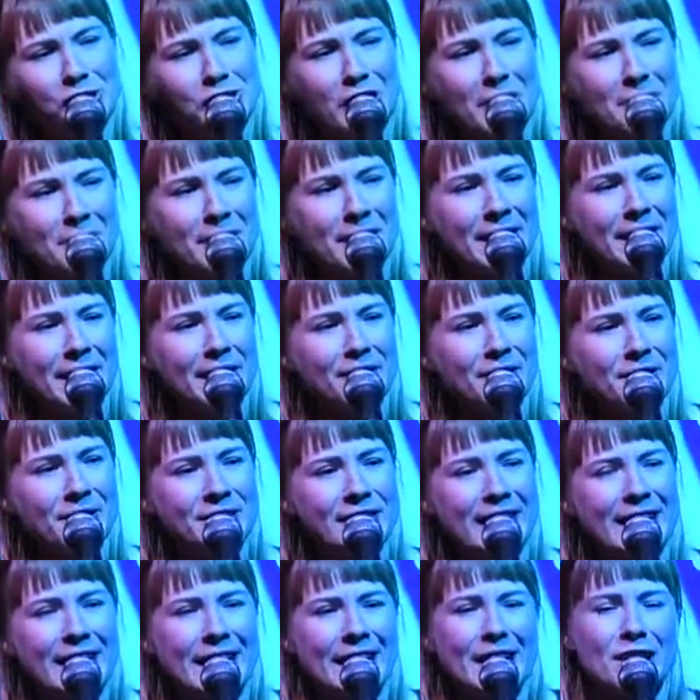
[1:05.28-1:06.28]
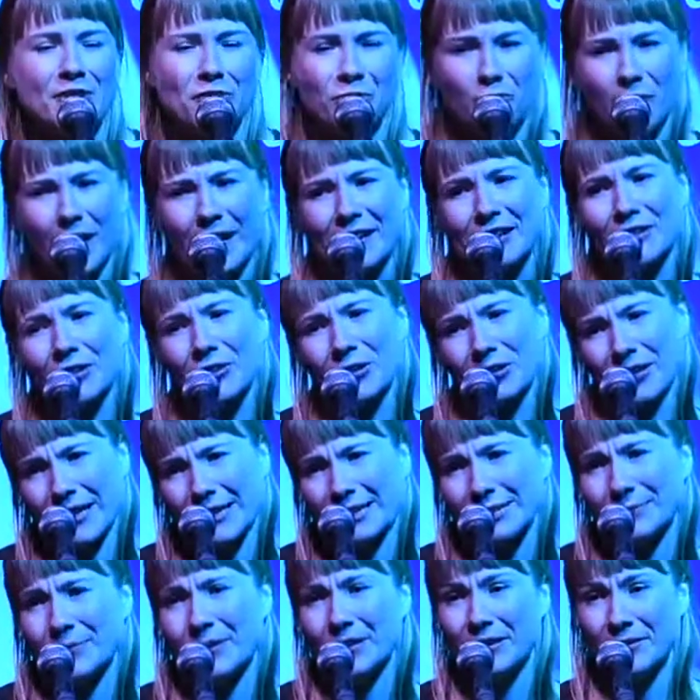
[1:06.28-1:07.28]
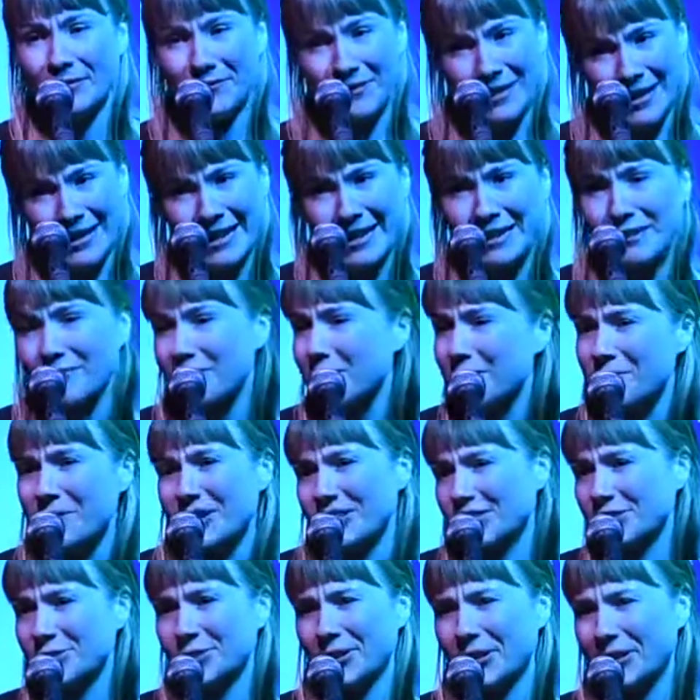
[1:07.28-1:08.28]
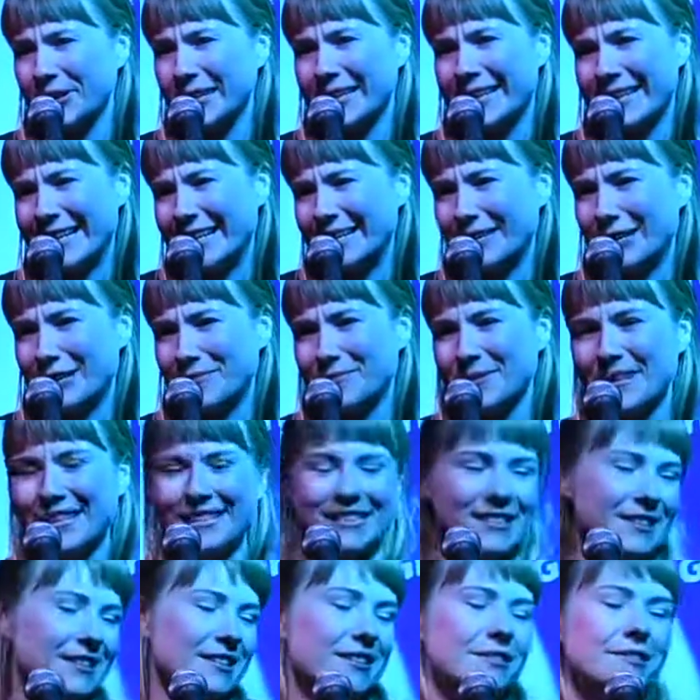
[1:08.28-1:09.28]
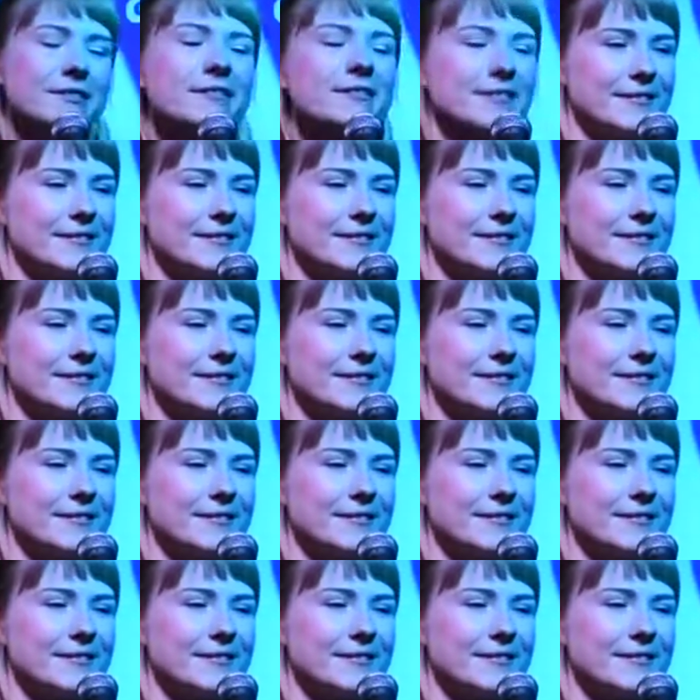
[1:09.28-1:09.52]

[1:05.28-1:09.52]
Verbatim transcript: shopping the other day and a radical lesbian vegan from Australia hit on me, so.